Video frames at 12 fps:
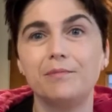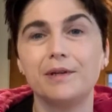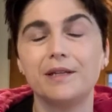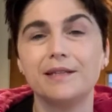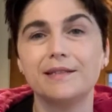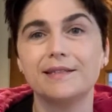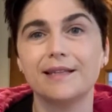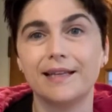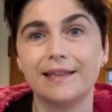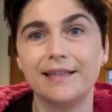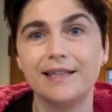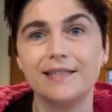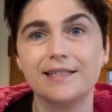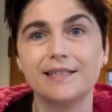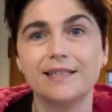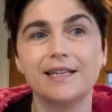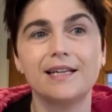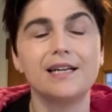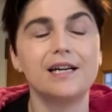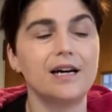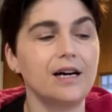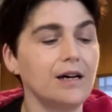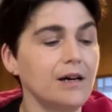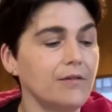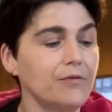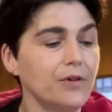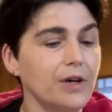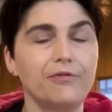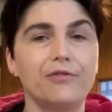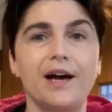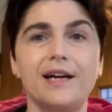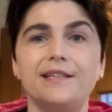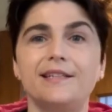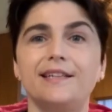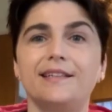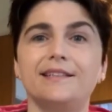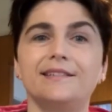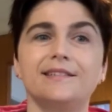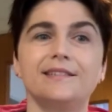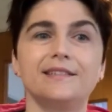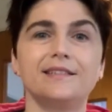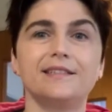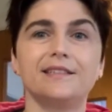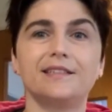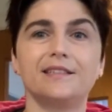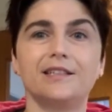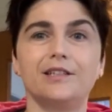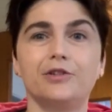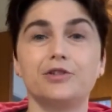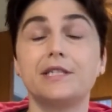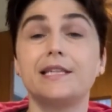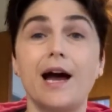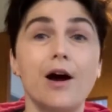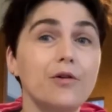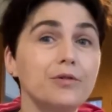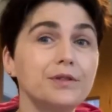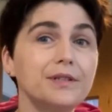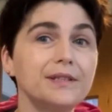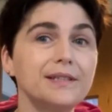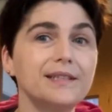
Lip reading: minutes at least of finding your sound,